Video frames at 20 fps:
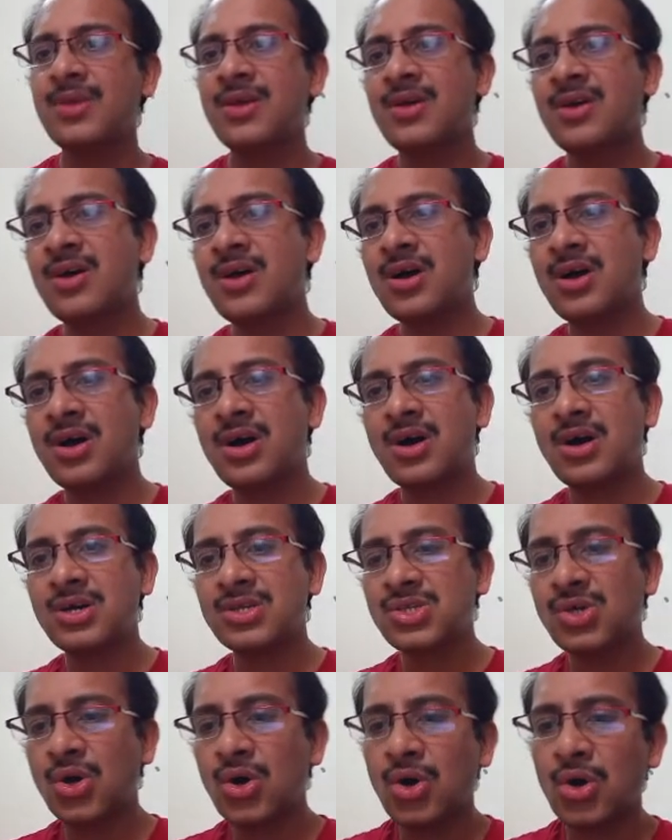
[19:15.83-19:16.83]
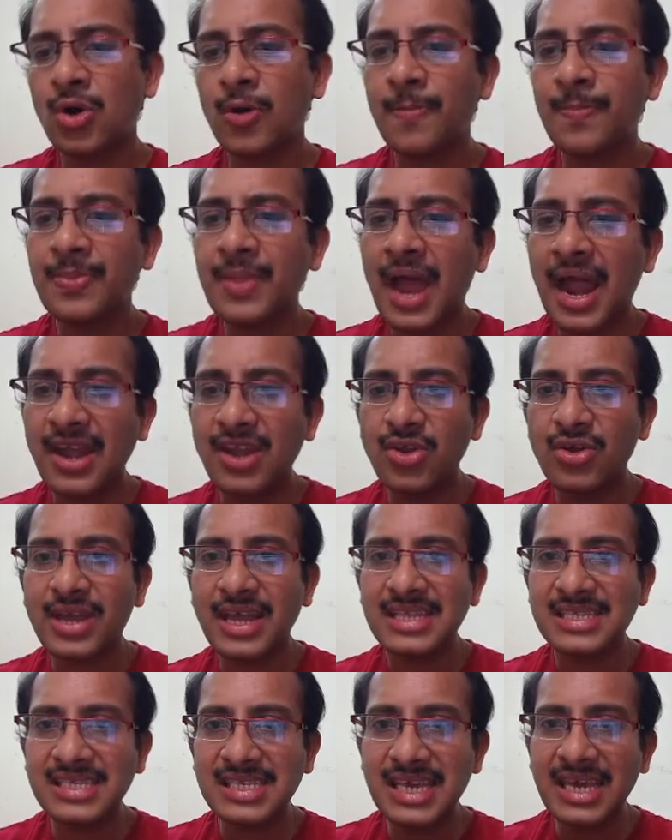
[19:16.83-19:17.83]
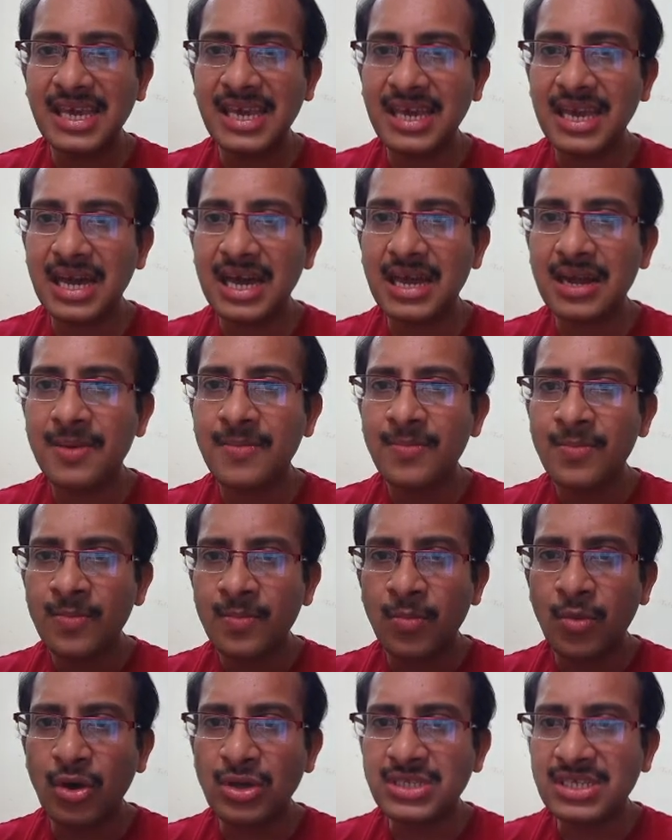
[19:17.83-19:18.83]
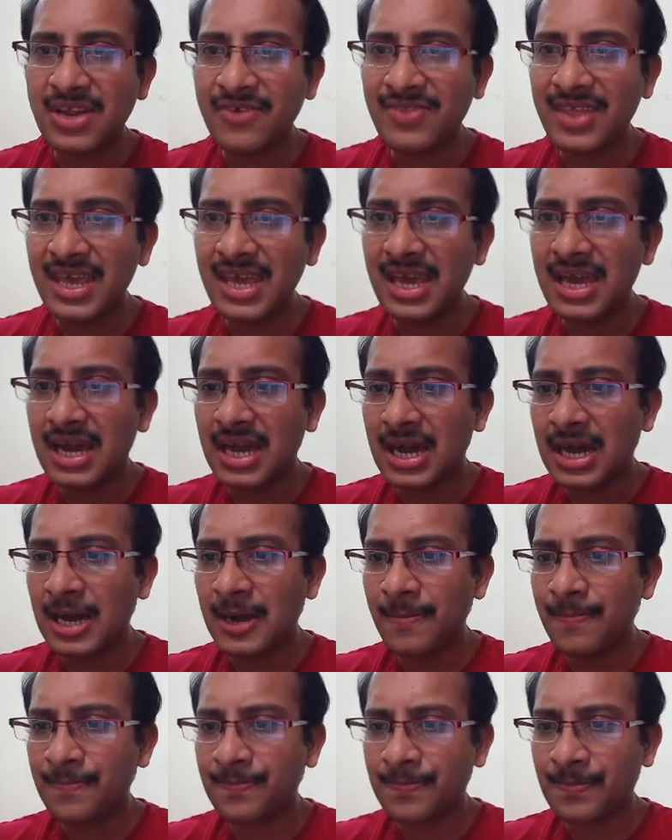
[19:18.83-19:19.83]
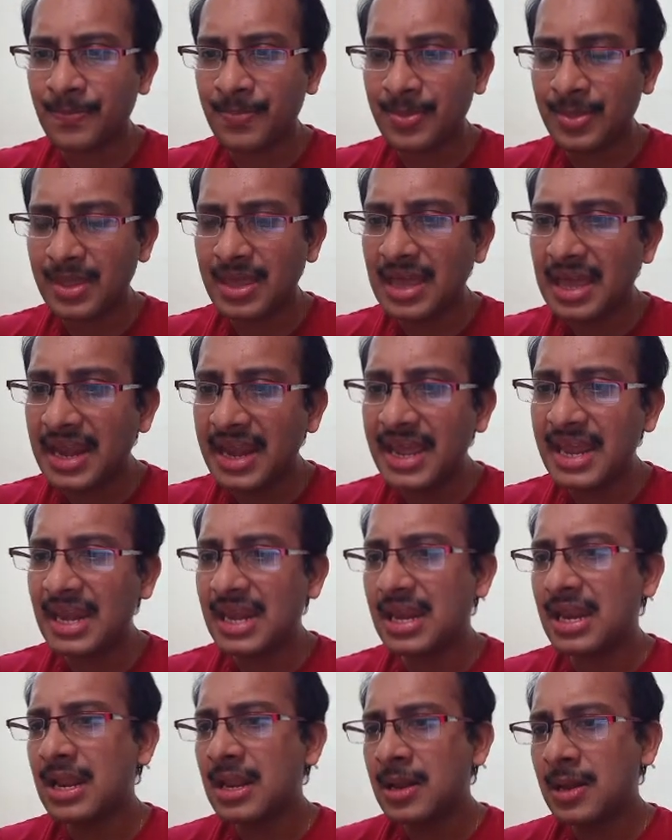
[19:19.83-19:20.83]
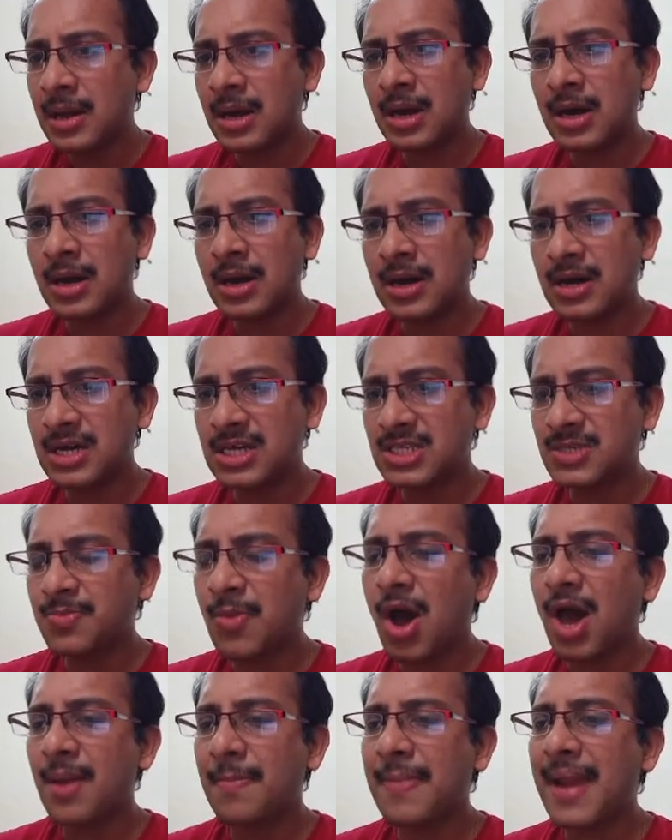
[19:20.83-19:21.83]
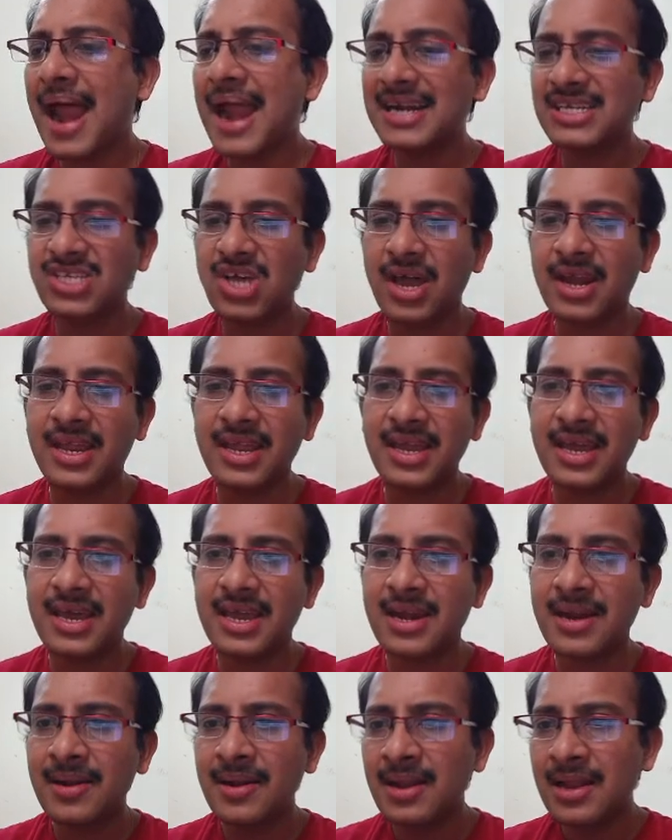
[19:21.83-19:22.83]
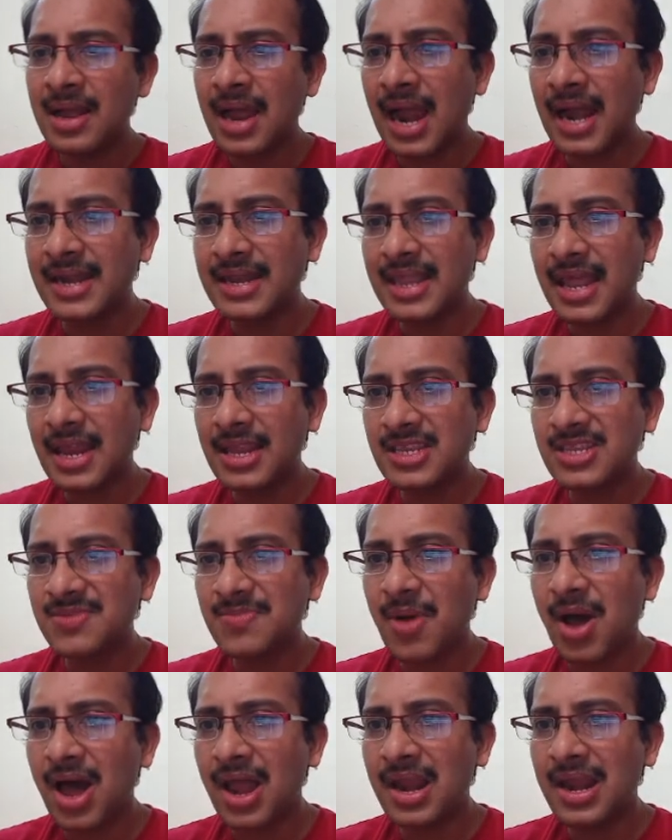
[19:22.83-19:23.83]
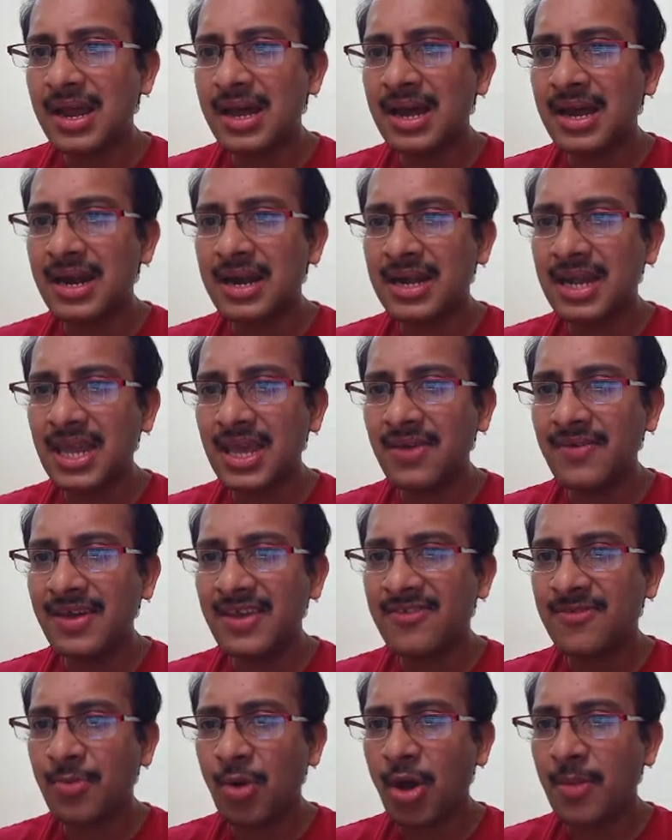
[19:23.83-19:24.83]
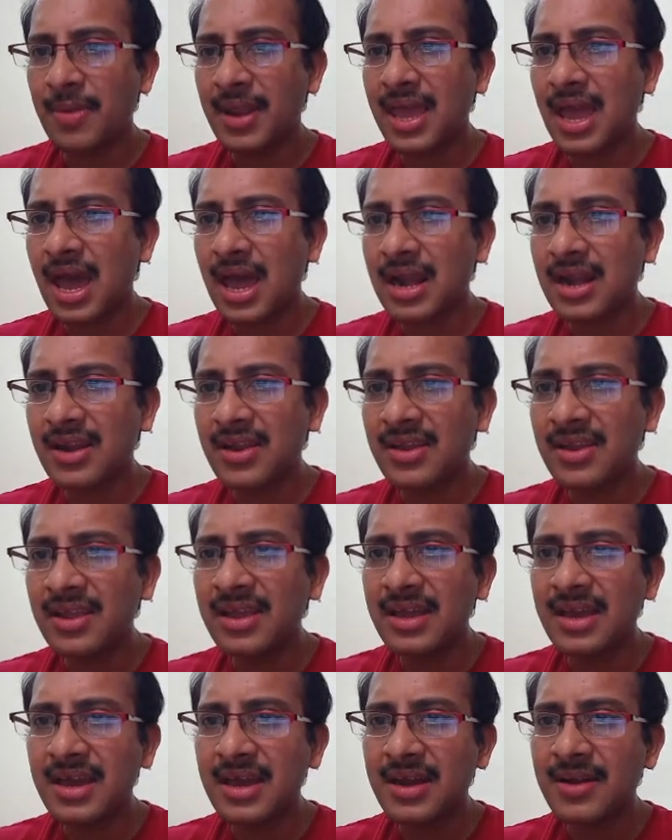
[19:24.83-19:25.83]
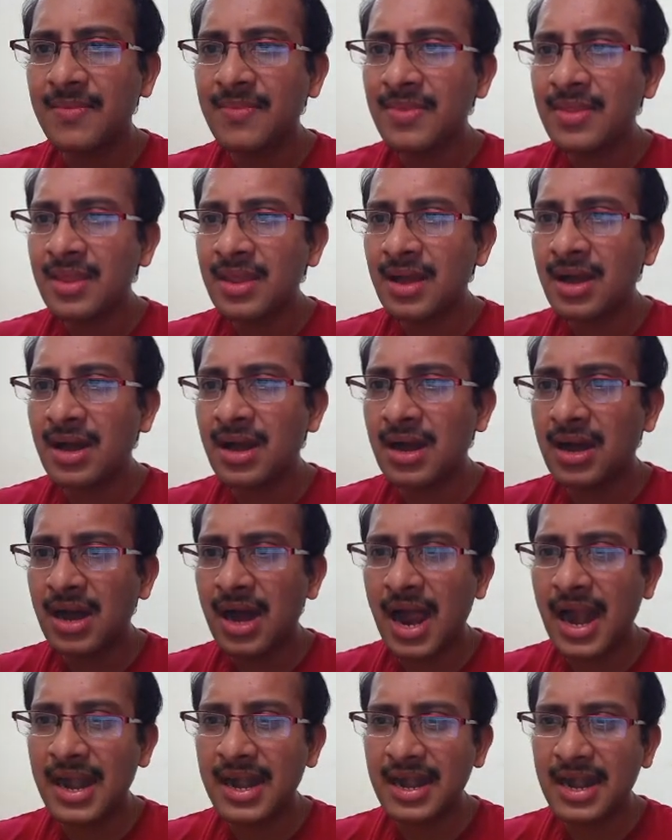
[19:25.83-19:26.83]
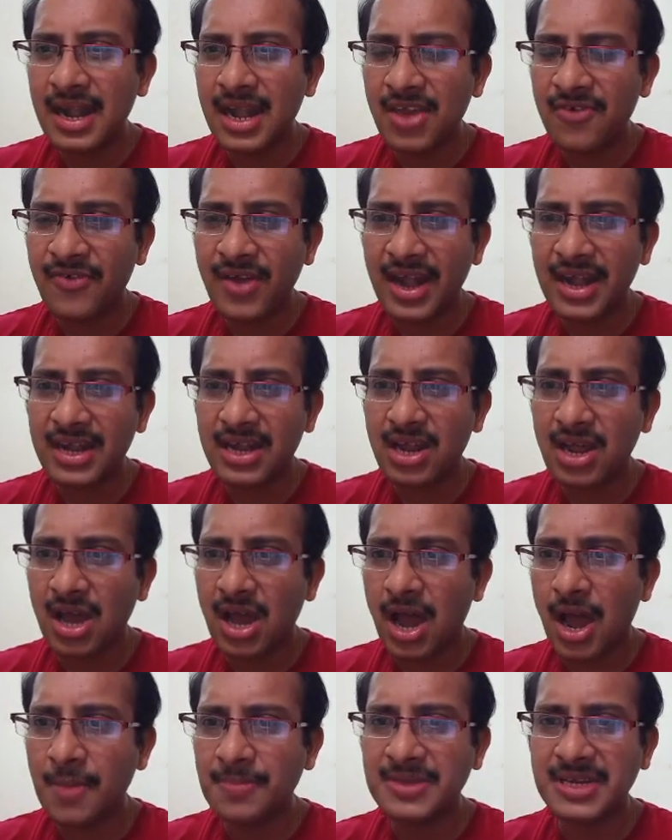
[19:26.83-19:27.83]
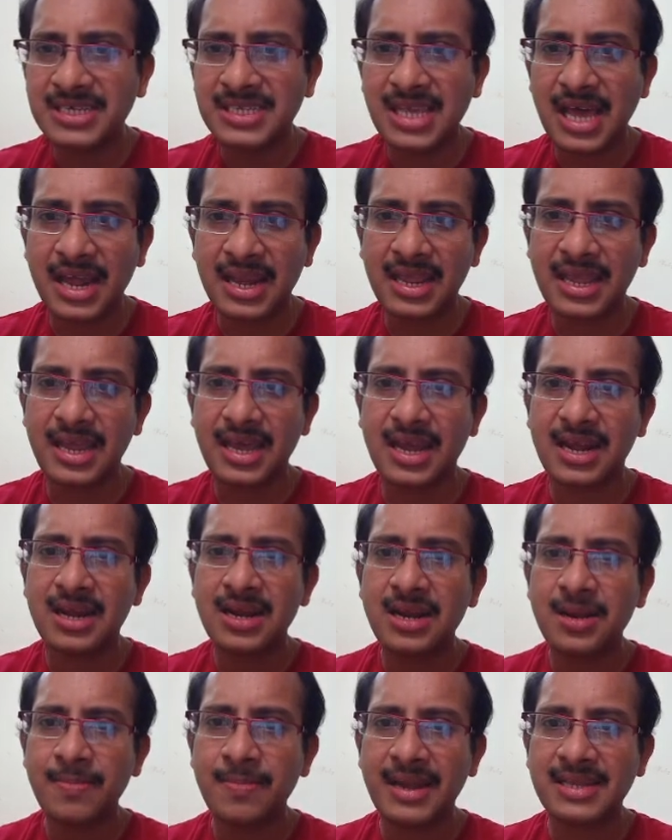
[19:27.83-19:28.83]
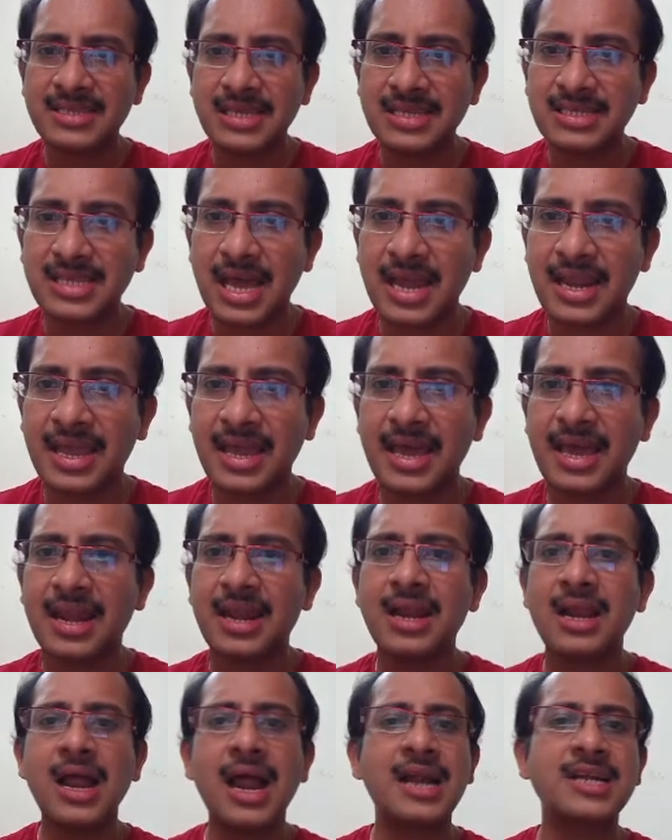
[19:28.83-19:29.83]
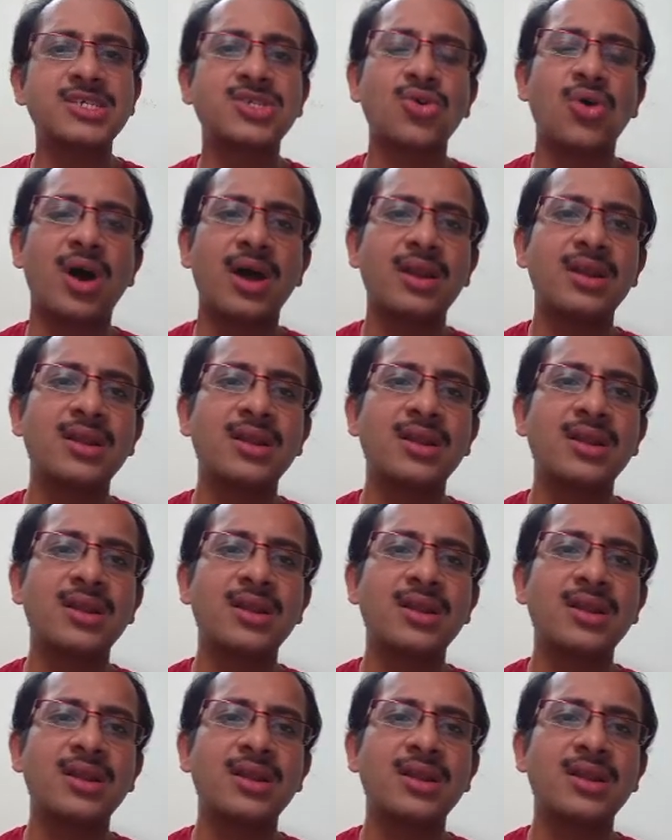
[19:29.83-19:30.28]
And you can see here most of the green small plants are here, and then small TVs probably are here, and different objects are here, persons are here, and so on.